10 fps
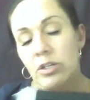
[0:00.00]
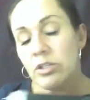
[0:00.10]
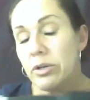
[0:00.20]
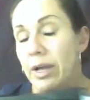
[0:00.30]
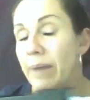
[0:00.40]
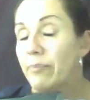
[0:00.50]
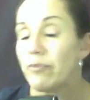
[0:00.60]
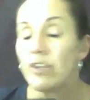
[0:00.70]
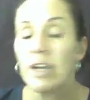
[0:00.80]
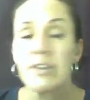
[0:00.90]
So yeah,
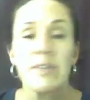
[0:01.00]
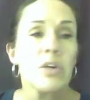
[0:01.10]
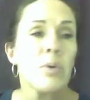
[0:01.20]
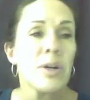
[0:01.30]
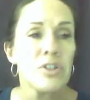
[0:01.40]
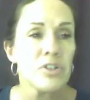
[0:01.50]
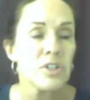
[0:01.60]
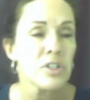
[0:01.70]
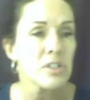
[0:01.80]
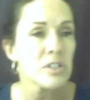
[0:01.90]
if you guys have any
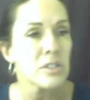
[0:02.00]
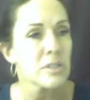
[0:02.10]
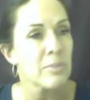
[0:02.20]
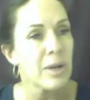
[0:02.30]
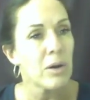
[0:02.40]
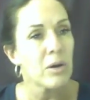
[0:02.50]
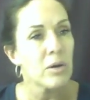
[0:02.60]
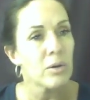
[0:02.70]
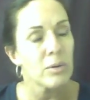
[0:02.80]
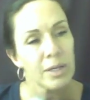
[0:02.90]
questions
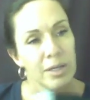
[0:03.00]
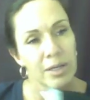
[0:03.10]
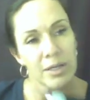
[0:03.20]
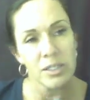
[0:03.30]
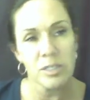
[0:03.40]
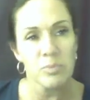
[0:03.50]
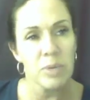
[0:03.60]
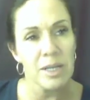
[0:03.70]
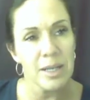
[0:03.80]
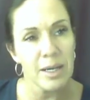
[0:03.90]
about
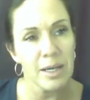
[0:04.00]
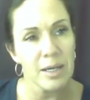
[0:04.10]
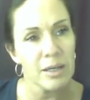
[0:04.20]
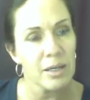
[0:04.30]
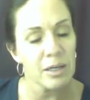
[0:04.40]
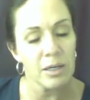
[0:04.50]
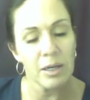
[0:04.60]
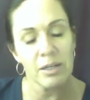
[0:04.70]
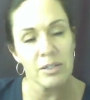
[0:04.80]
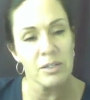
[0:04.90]
spray tan
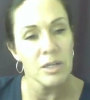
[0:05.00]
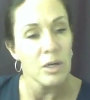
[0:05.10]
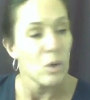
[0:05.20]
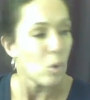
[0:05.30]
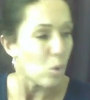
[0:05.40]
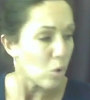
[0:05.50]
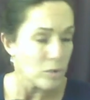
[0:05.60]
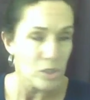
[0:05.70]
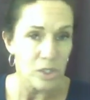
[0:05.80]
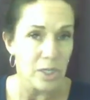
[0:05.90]
guns or
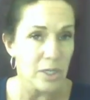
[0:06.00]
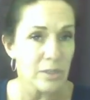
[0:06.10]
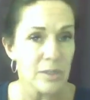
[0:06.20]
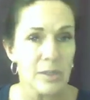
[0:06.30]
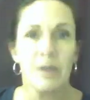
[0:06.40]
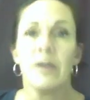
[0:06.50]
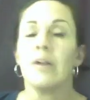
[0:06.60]
machines,